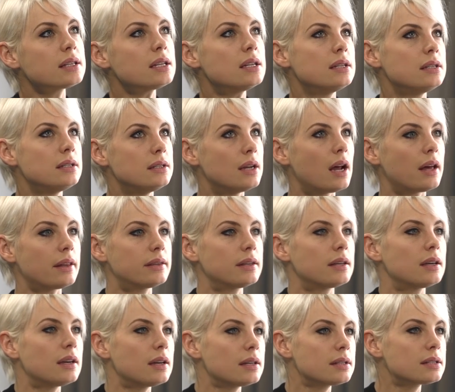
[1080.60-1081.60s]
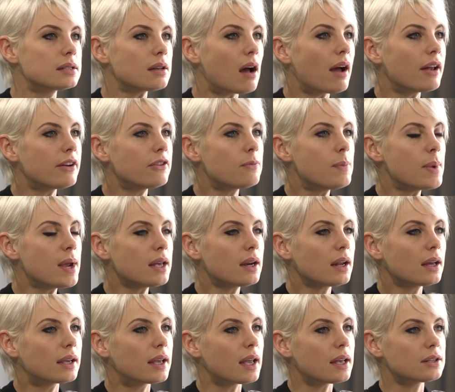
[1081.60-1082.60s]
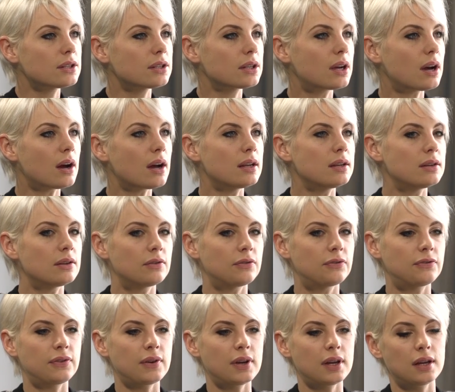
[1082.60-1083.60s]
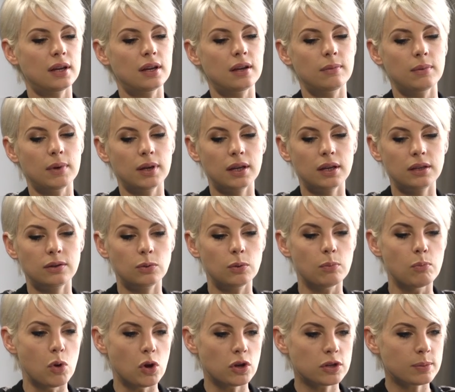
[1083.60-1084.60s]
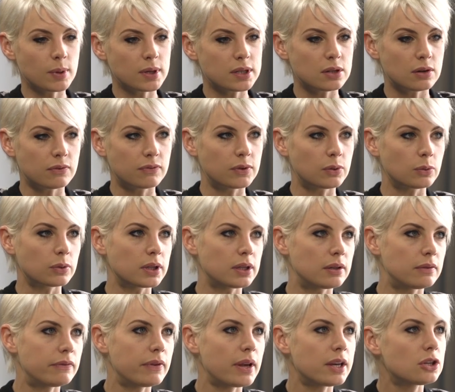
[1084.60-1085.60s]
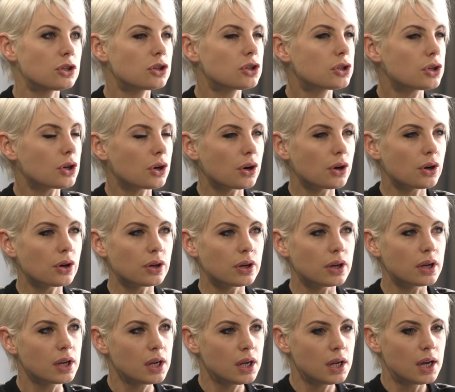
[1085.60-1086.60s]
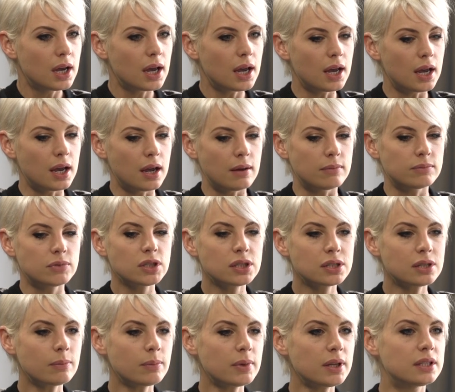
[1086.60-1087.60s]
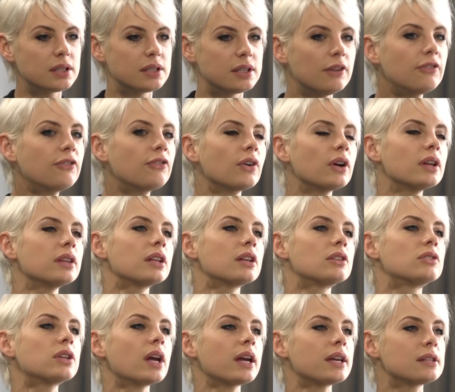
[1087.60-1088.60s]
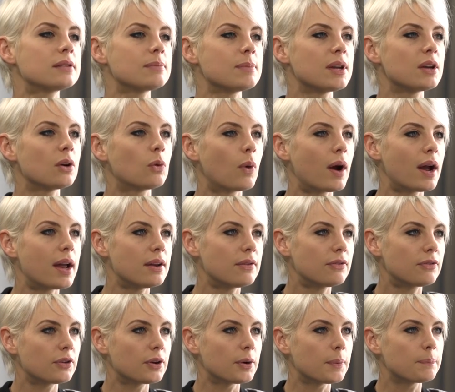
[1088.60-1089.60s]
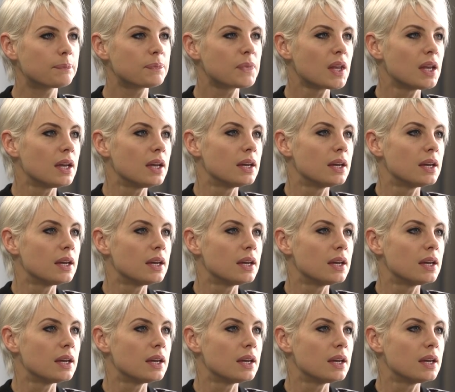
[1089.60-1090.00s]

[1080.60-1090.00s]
another side of me. And I get to kind of, I get to immerse myself in all the adventure and just something different that takes me away from